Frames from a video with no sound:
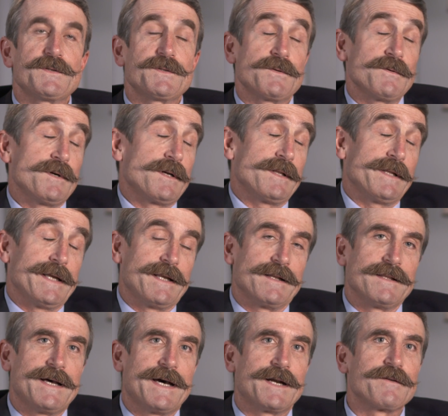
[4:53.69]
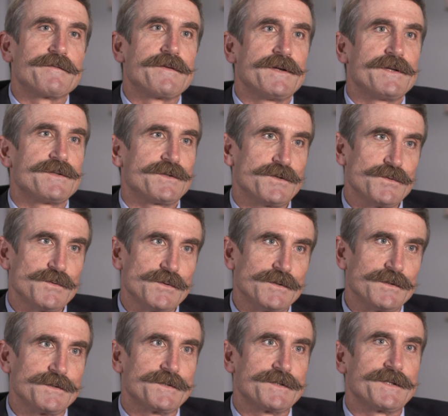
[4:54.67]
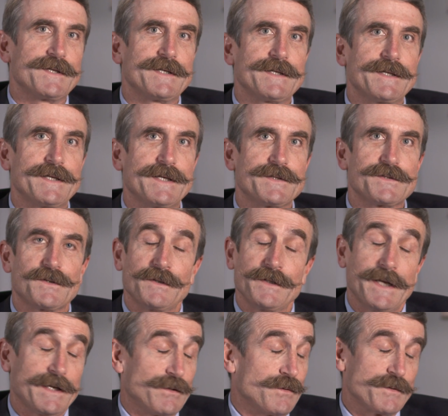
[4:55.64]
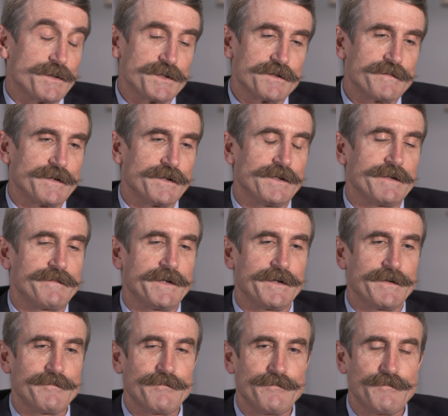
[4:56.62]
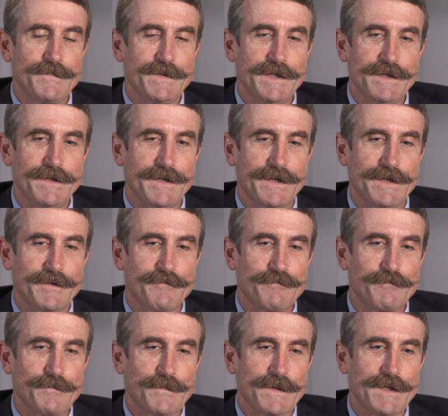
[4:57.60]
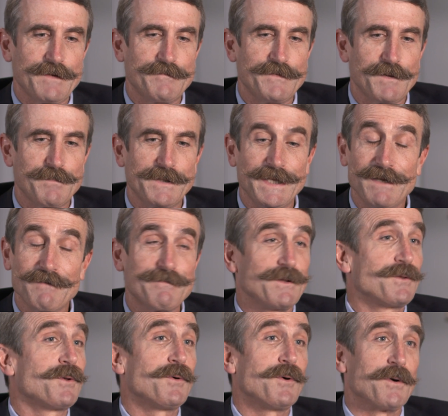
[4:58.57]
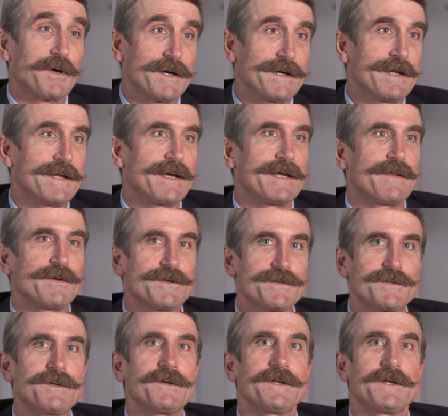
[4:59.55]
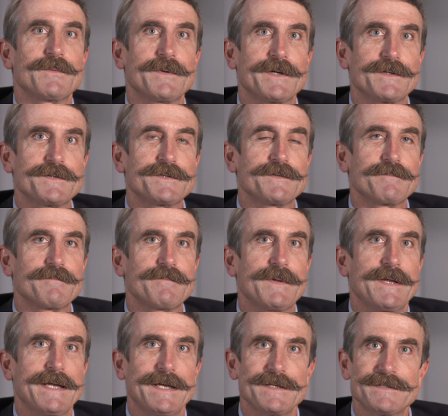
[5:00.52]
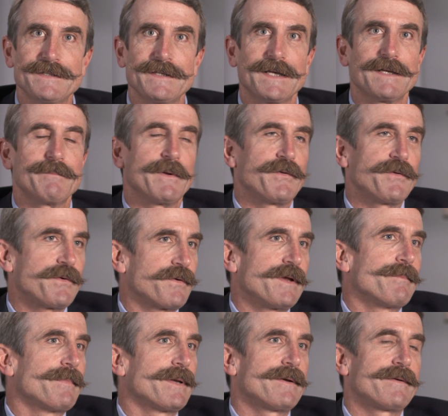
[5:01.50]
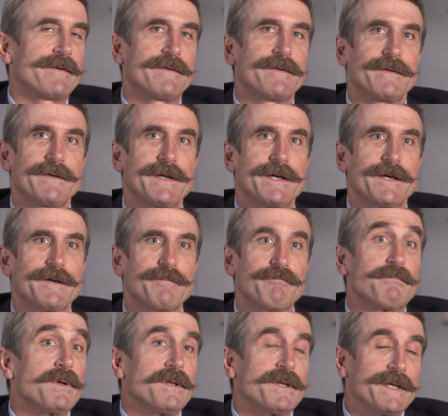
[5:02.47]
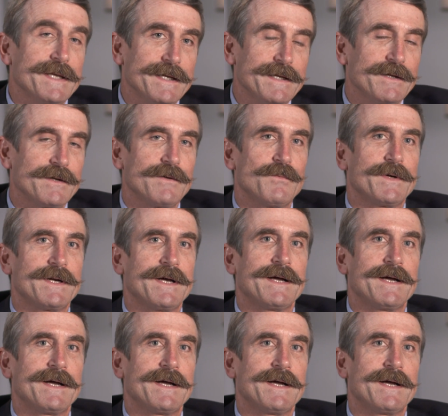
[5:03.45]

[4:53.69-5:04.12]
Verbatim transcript: historically, in a lot of schools, uh, certainly at Lawrenceville, if you um, if you believe the lore, uh, there certainly was hazing and mistreatment, um, bullying went